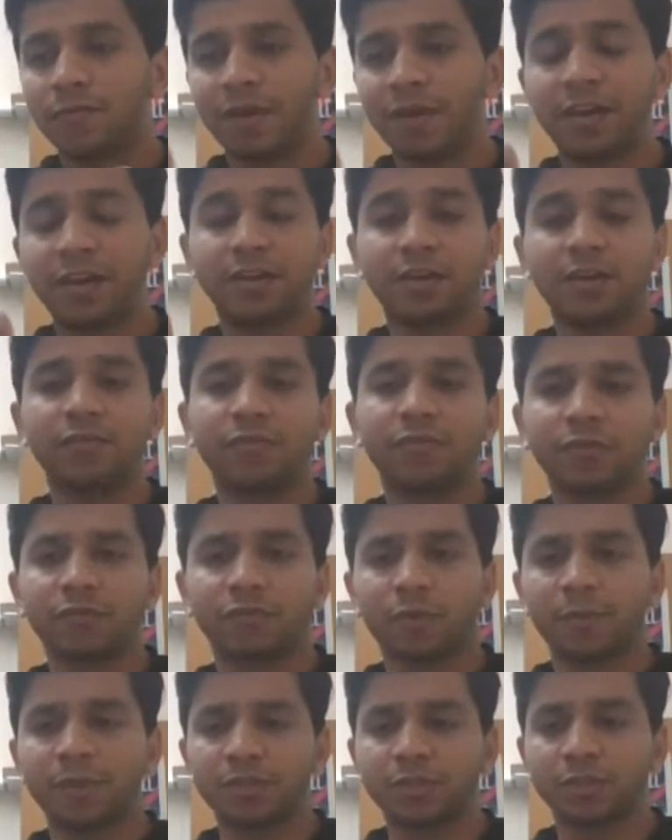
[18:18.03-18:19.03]
very different
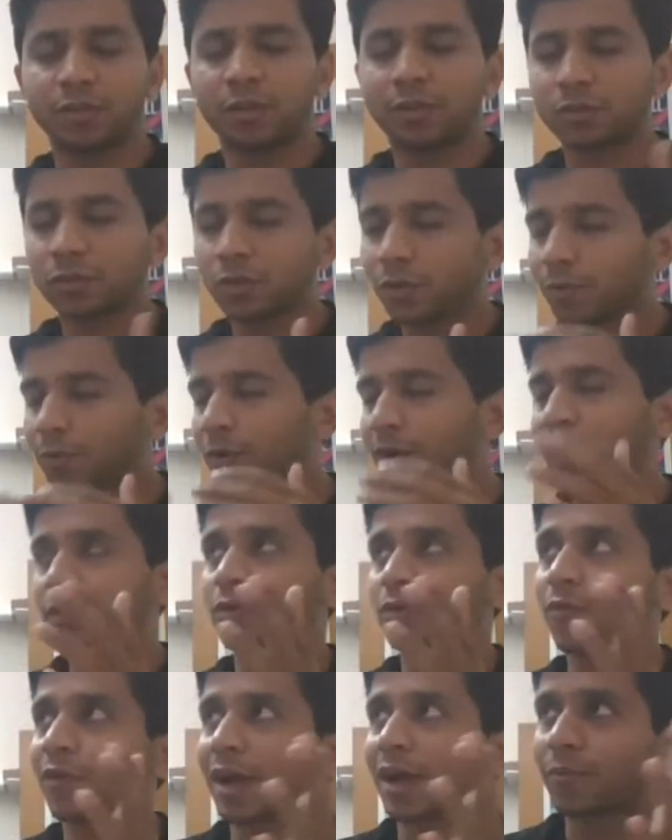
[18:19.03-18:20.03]
from each other so okay
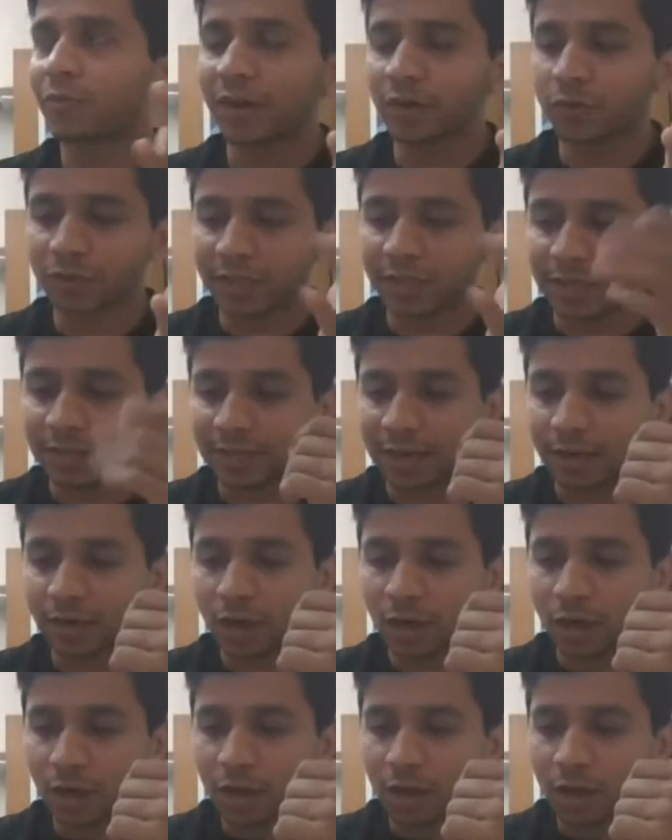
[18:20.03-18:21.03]
so what i'm trying to say is that